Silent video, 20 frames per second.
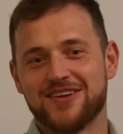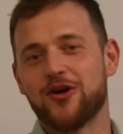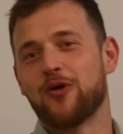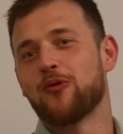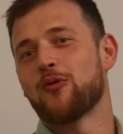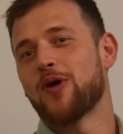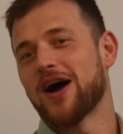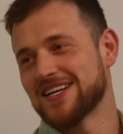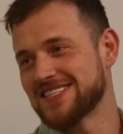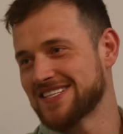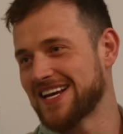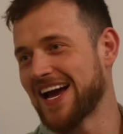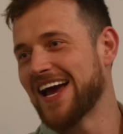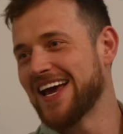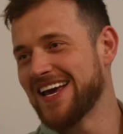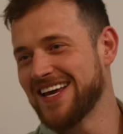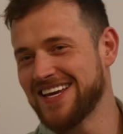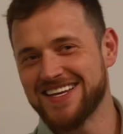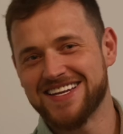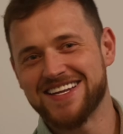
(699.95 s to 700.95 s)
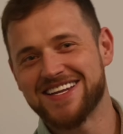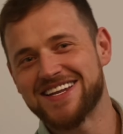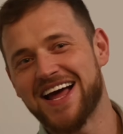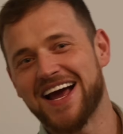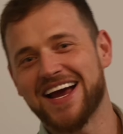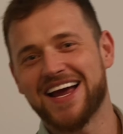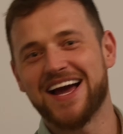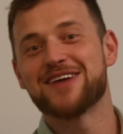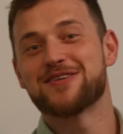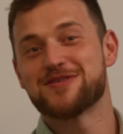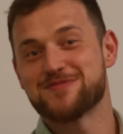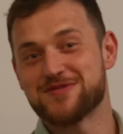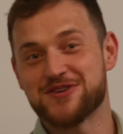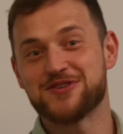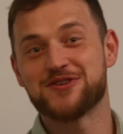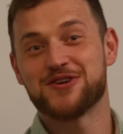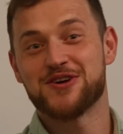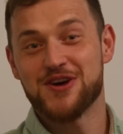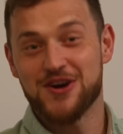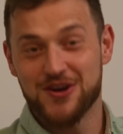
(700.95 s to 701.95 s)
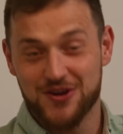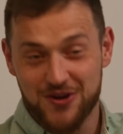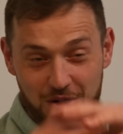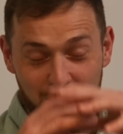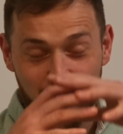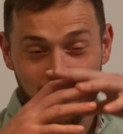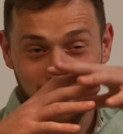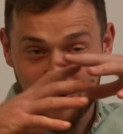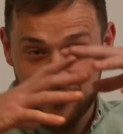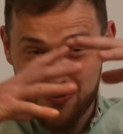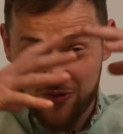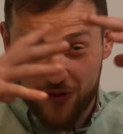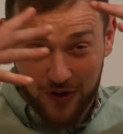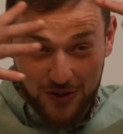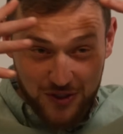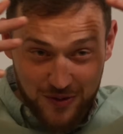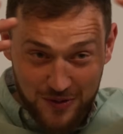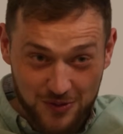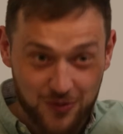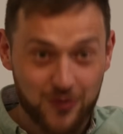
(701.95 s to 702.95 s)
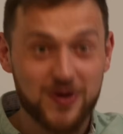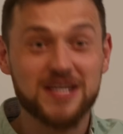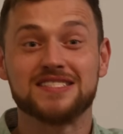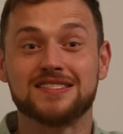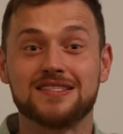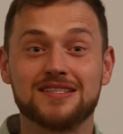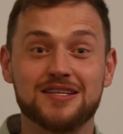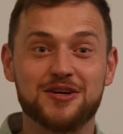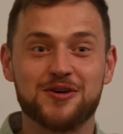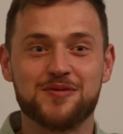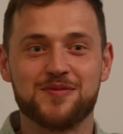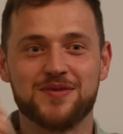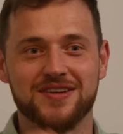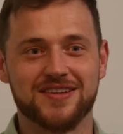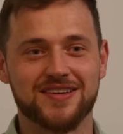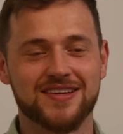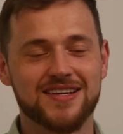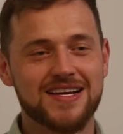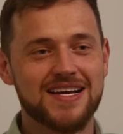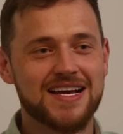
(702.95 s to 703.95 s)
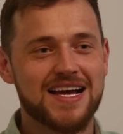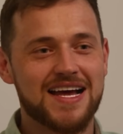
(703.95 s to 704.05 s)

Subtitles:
Not wise guy in that kind of way, but you know, you've got so much wisdom, and